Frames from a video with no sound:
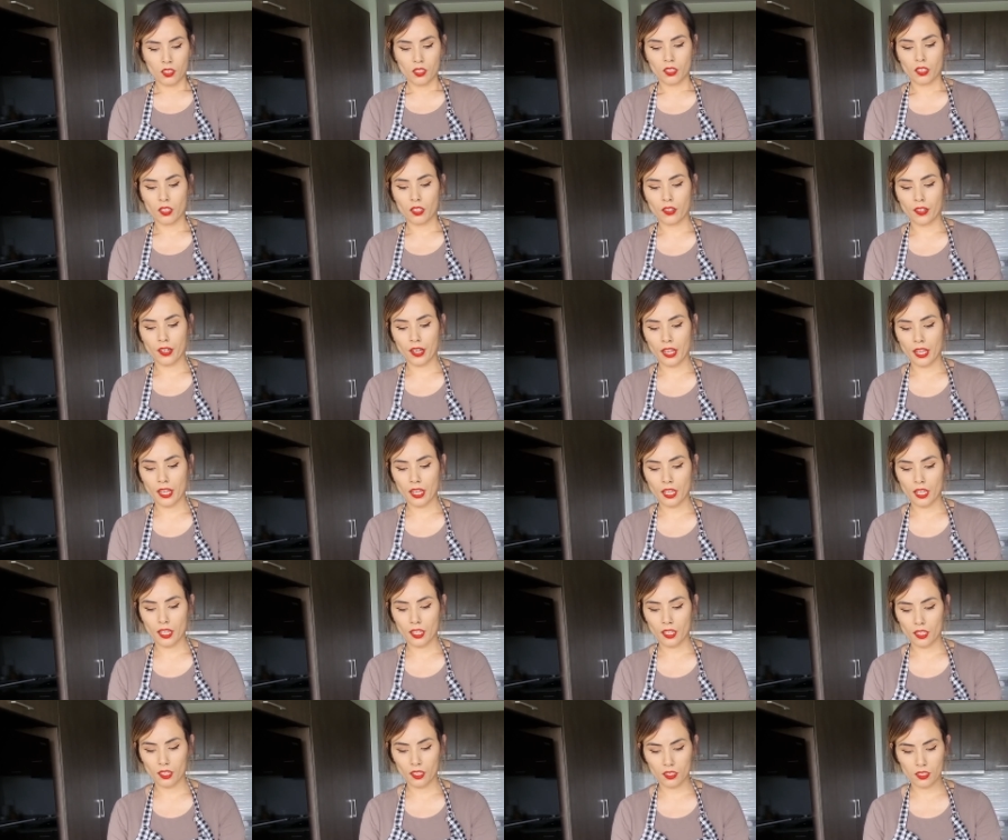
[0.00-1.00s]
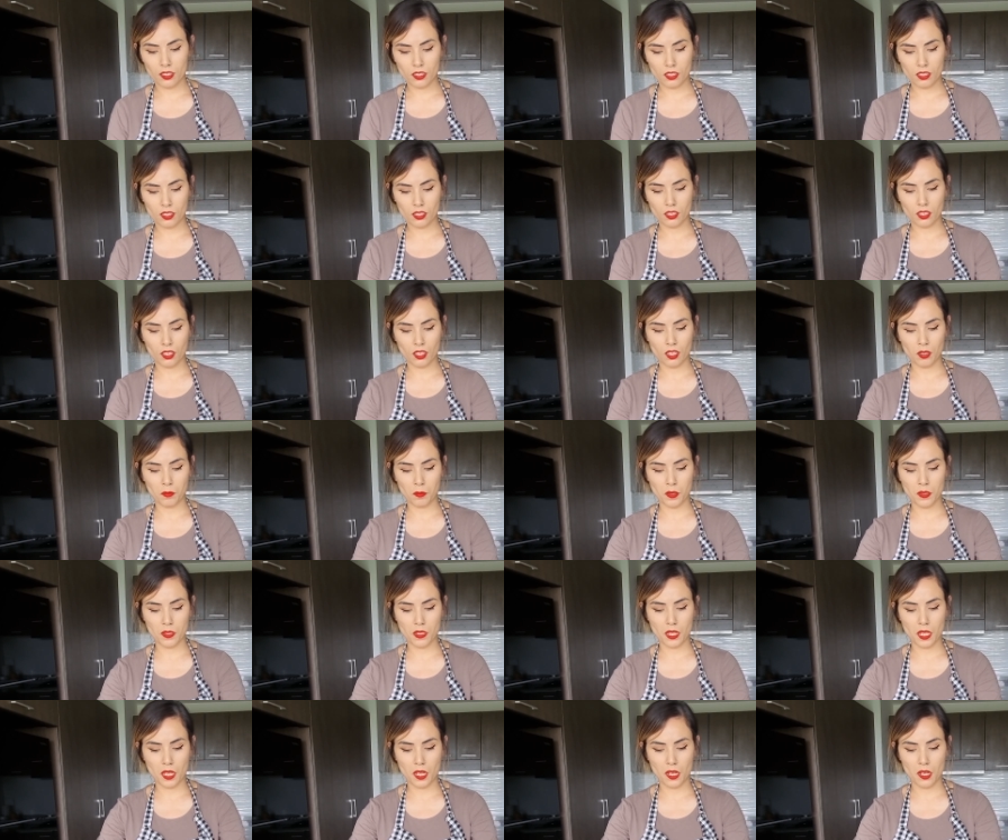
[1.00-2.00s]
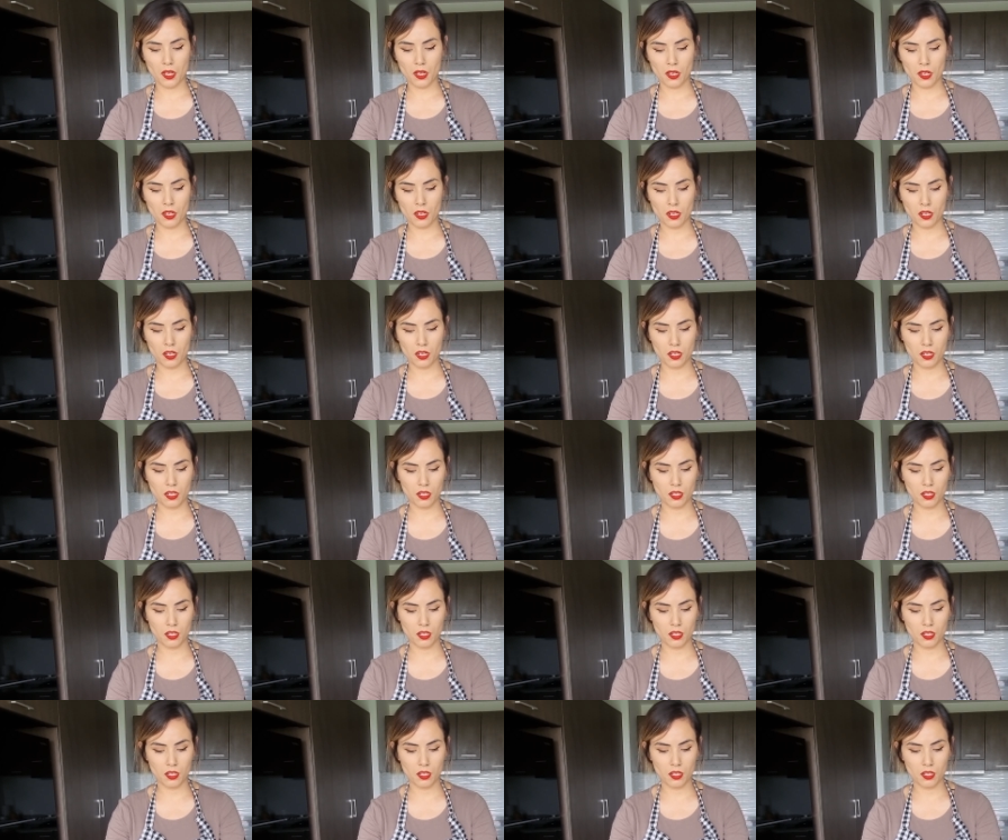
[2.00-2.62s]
All right. Almost there.